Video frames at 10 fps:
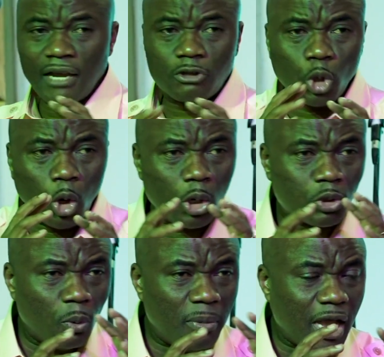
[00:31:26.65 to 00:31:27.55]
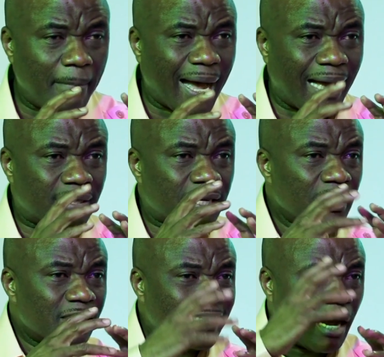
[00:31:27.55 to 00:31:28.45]
They talk to me
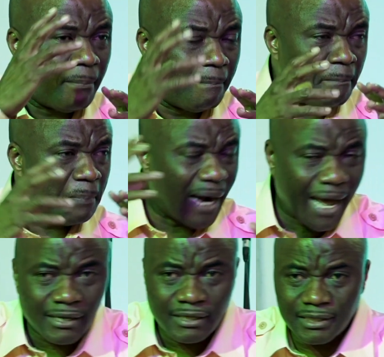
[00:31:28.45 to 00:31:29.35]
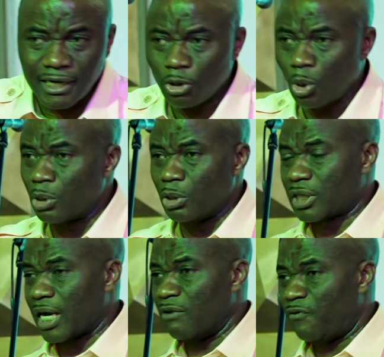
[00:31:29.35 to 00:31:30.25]
about some plant and all
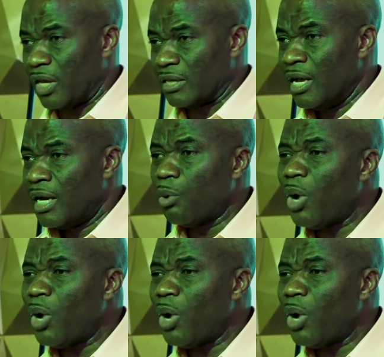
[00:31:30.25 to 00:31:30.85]
those kind of things.